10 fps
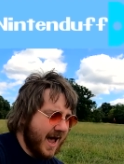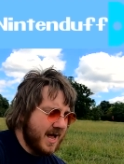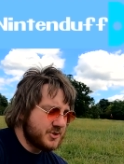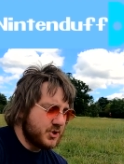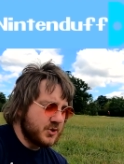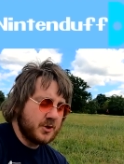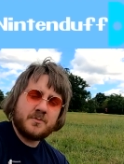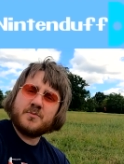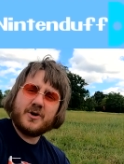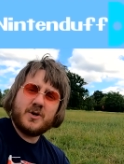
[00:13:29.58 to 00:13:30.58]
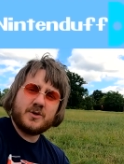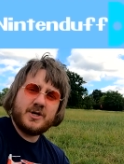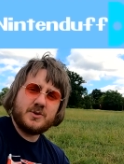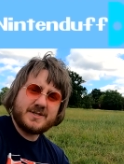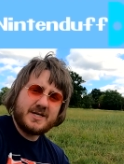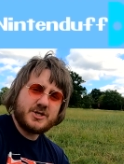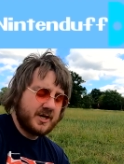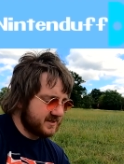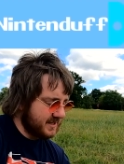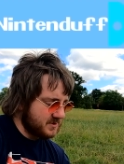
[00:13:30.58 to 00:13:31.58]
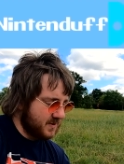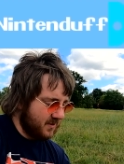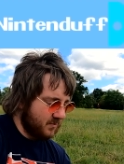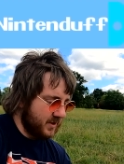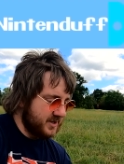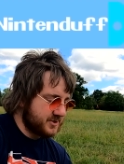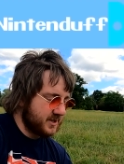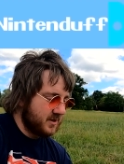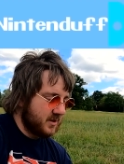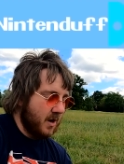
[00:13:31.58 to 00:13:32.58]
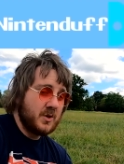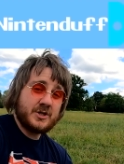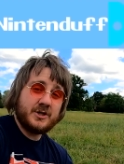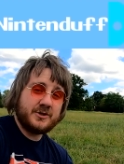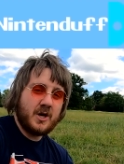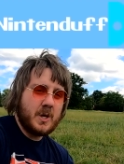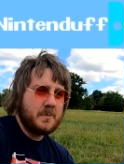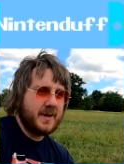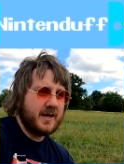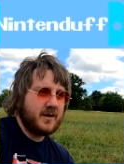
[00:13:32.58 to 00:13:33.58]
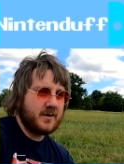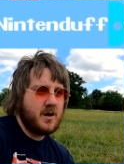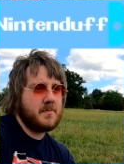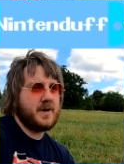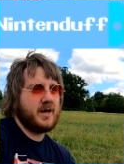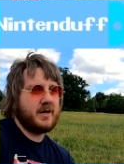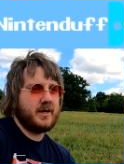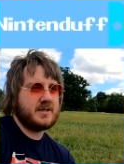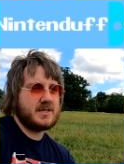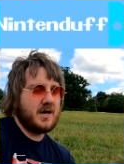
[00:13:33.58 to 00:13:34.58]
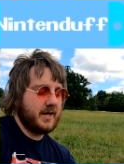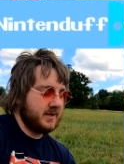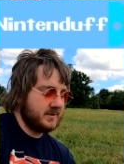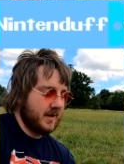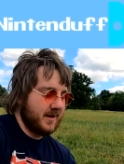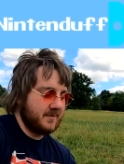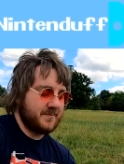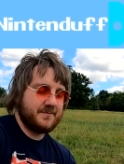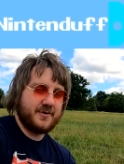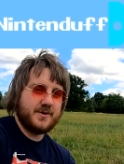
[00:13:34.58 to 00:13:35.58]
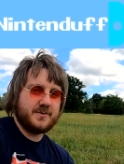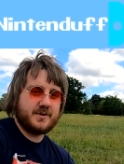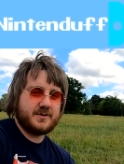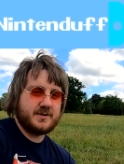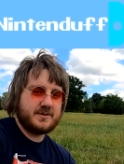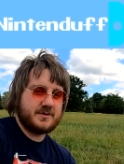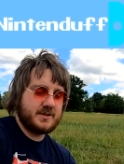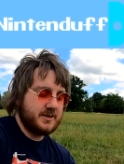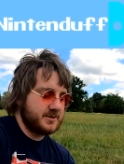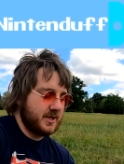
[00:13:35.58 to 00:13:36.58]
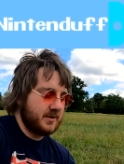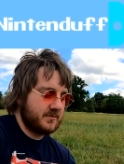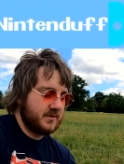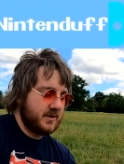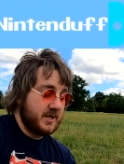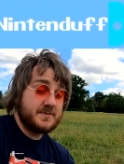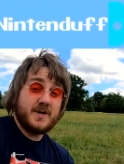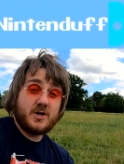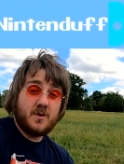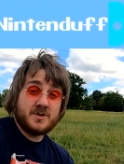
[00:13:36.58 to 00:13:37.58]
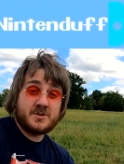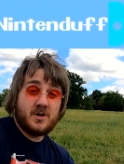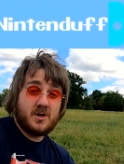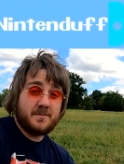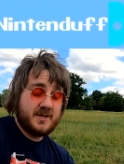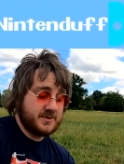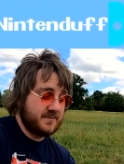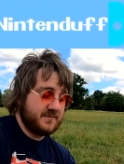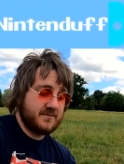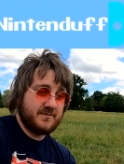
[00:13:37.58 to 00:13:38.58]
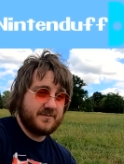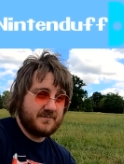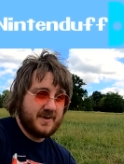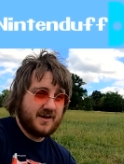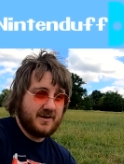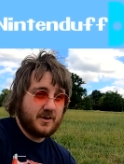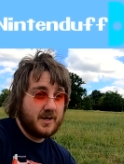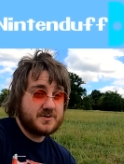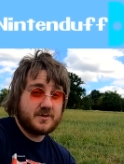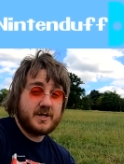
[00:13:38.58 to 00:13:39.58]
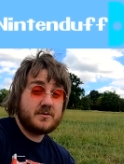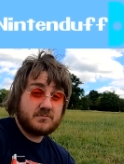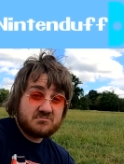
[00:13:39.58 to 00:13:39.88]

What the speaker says: And you can pre-order your t-shirts as well, which I wasn't going to do, but then I got a bit excited and pre-ordered the t-shirt. It's pretty cool. It's got a picture of Mega Rayquaza on it.